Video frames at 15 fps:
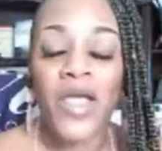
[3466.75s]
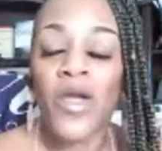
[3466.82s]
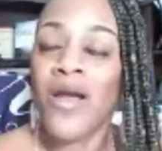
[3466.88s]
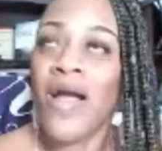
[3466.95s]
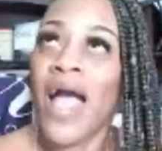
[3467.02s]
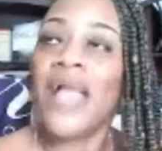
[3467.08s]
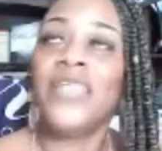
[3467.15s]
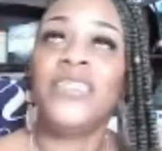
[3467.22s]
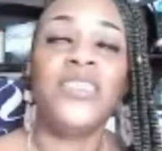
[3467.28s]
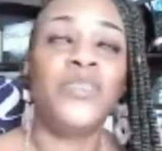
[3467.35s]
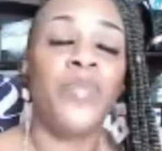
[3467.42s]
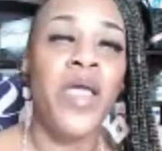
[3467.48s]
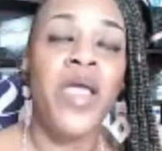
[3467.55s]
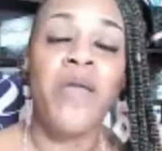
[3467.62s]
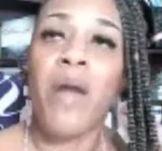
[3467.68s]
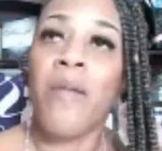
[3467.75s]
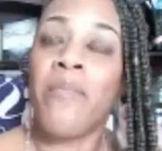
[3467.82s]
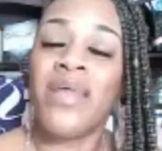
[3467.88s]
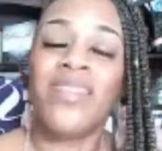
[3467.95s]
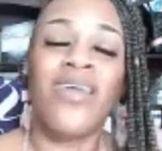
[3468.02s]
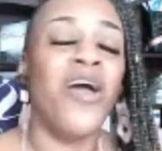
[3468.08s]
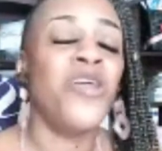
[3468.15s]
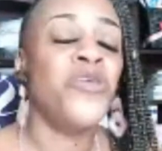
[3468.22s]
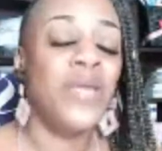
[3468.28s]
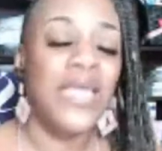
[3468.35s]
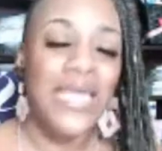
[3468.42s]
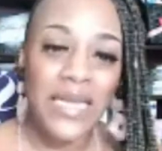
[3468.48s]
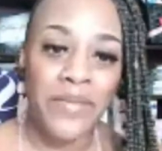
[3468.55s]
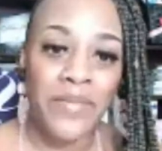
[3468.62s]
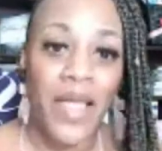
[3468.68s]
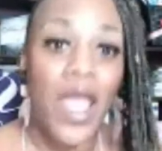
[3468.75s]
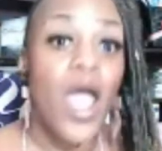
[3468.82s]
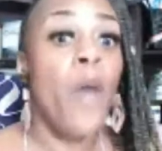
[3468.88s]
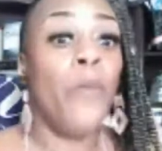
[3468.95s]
Girl, I just buried my mother. Are you kidding me?